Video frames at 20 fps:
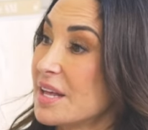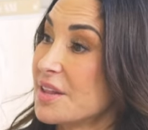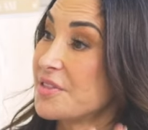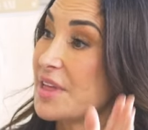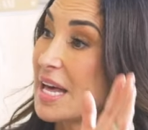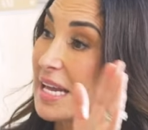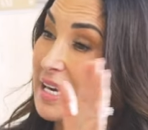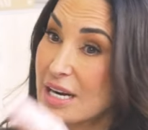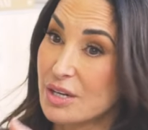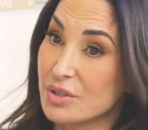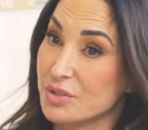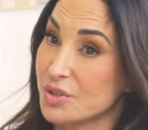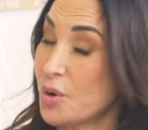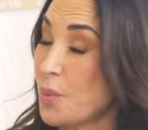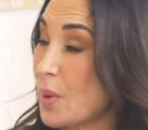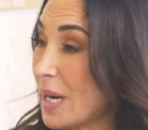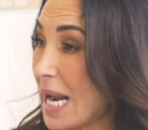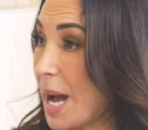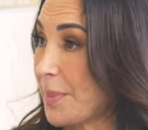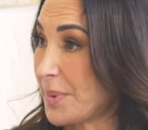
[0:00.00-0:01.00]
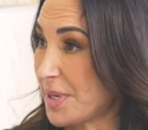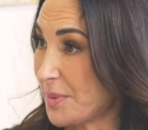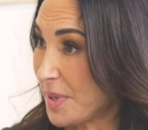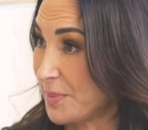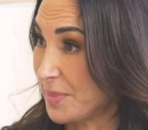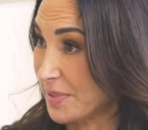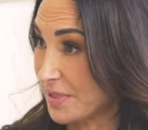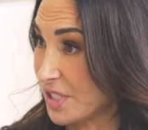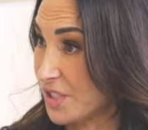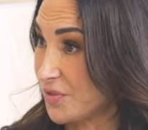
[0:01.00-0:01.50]
Then I don't know what happened to my
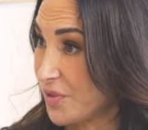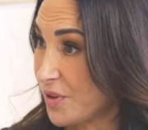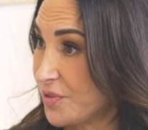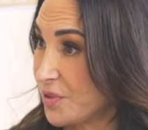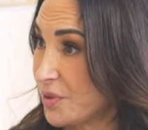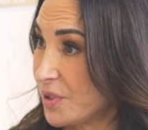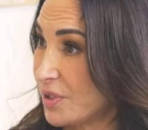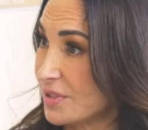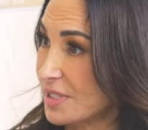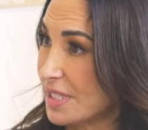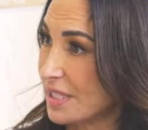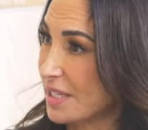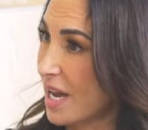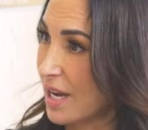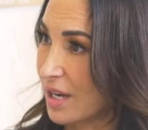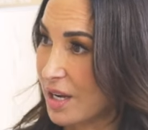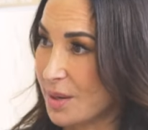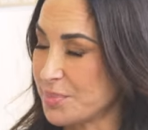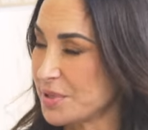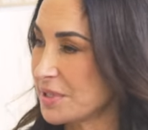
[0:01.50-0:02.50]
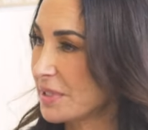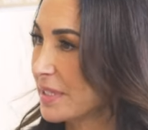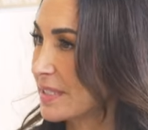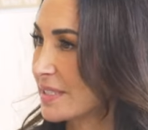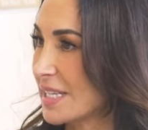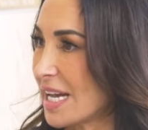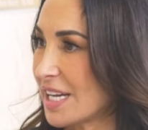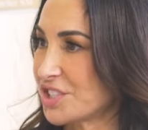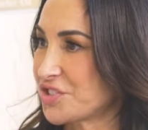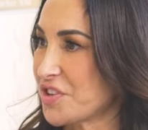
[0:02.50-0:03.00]
business for a few years. It got completely
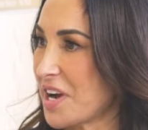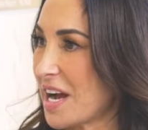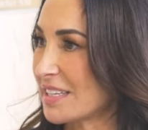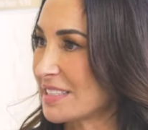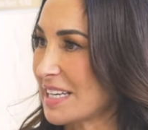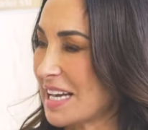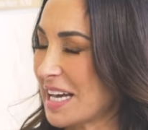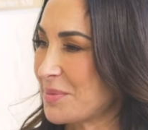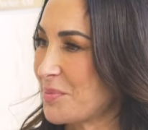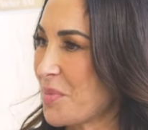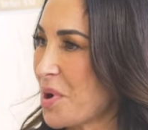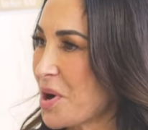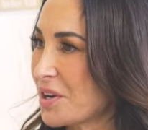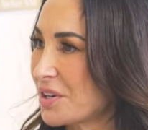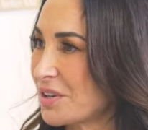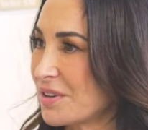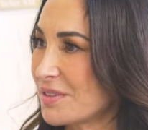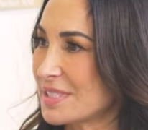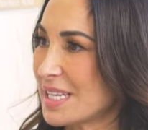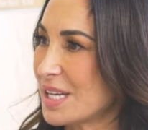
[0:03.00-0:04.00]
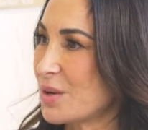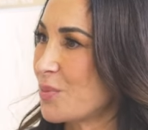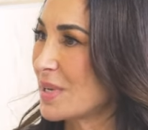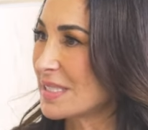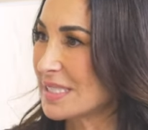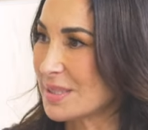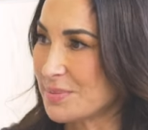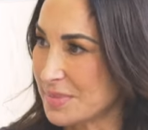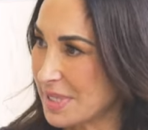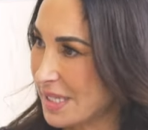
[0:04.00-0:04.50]
sidetracked. I had marketers. It
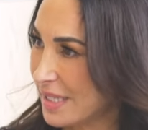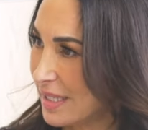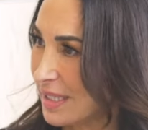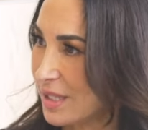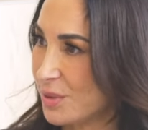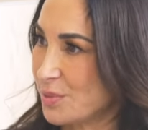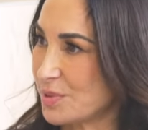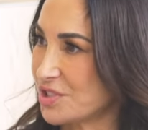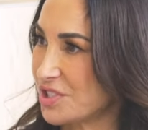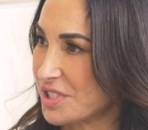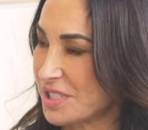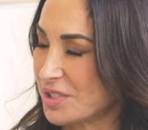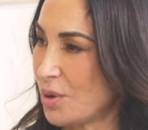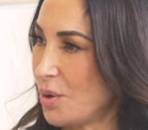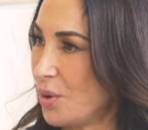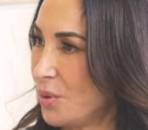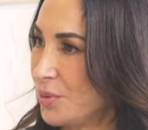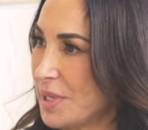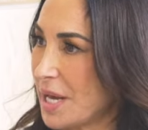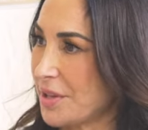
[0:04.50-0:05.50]
wasn't me. It was mm-hmm. just a whole mm-hmm.